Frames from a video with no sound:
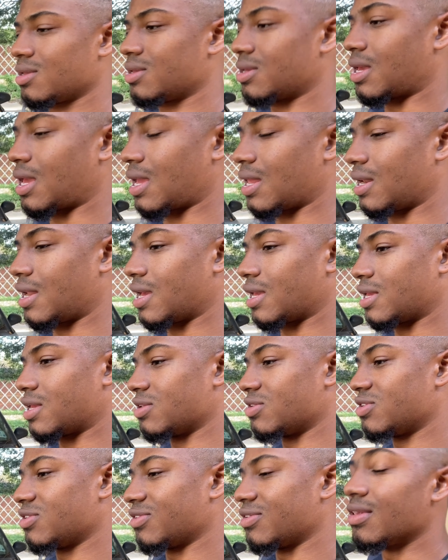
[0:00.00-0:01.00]
and like
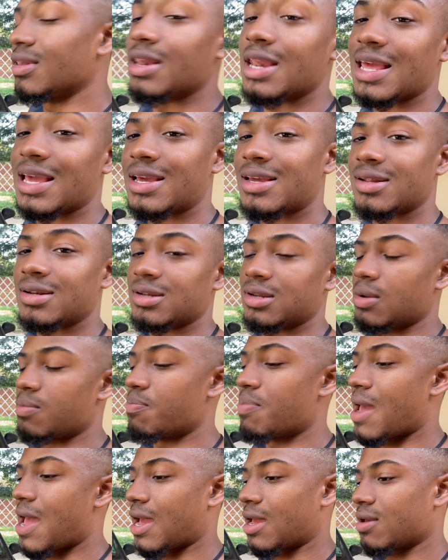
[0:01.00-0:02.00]
it just nicked the
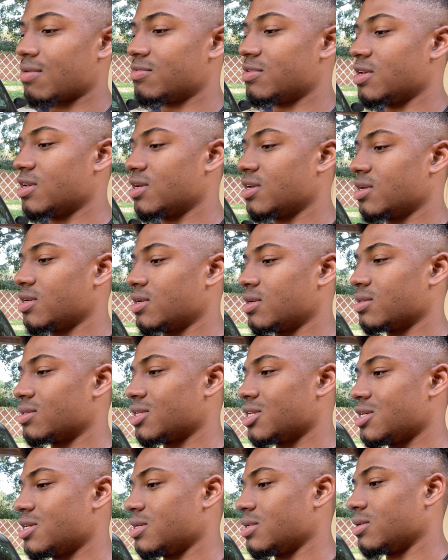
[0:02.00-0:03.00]
back of the
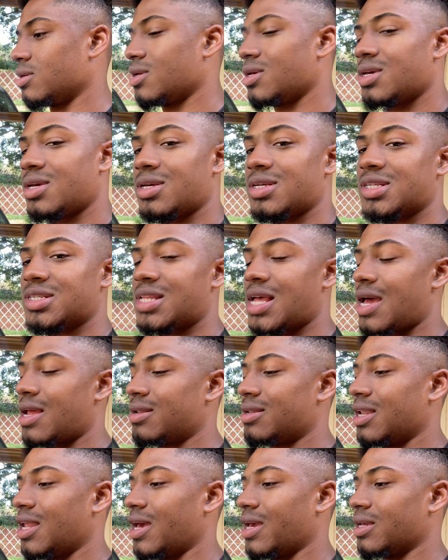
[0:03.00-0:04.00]
thing. It's
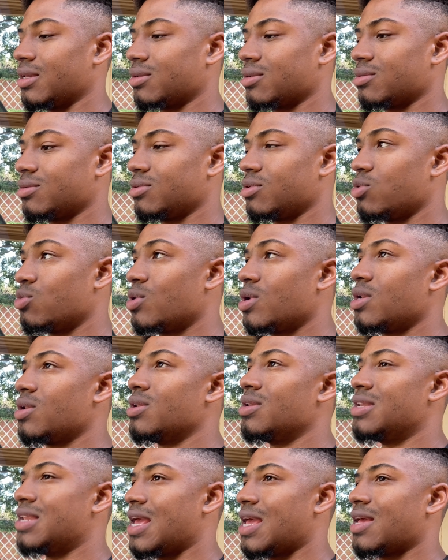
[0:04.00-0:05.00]
not like, it
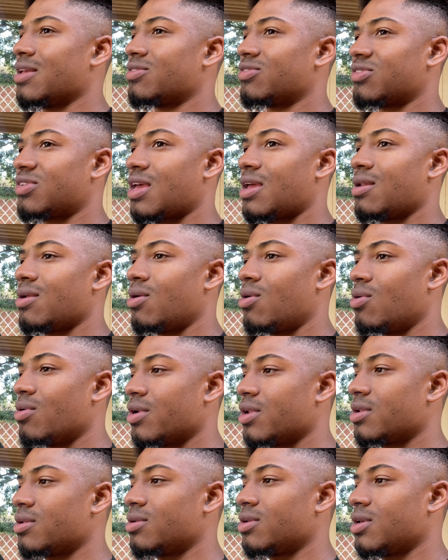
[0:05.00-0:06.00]
wasn't dead set
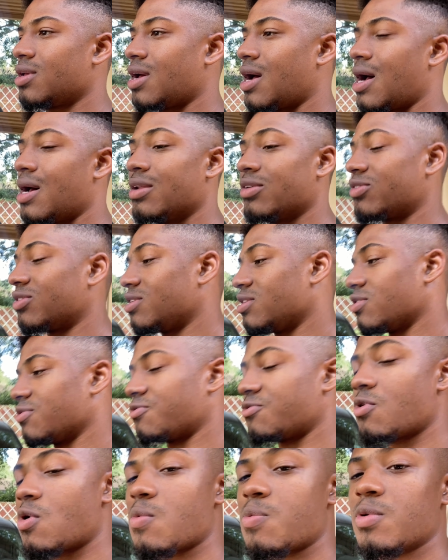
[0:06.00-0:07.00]
on it. Honestly, the
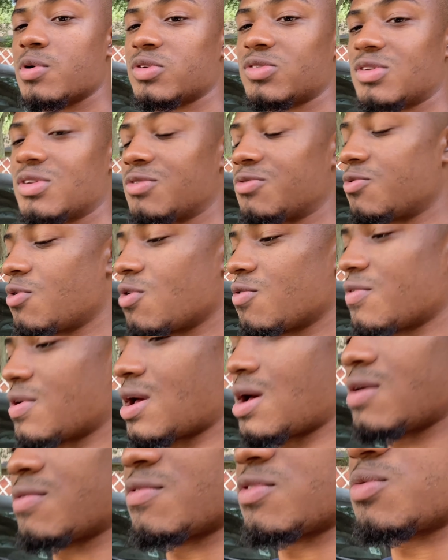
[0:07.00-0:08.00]
4.6 4
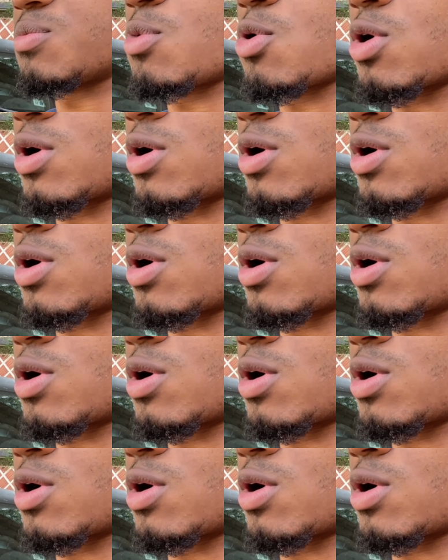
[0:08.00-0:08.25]
valve is more